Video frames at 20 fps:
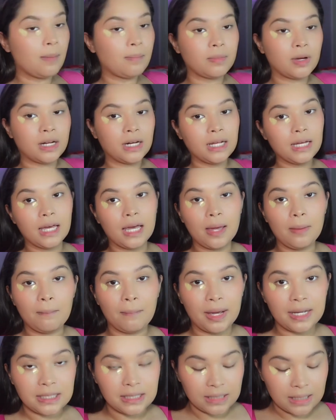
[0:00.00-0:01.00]
I'm gonna get
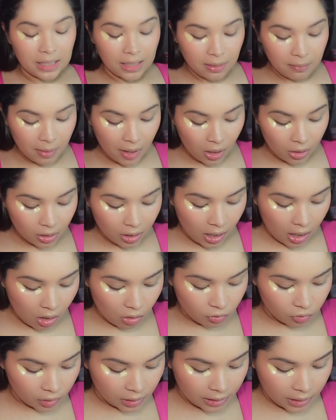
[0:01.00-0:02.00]
my setting powder
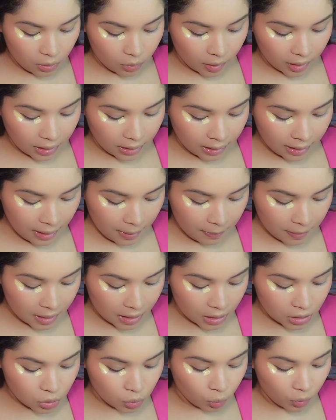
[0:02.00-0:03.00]
out really quickly
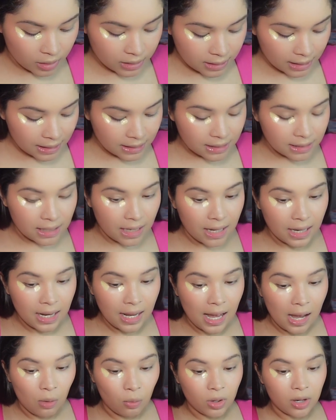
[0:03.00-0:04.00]
because once I set it,
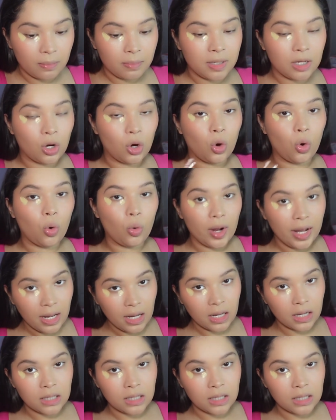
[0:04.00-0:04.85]
I want to be quick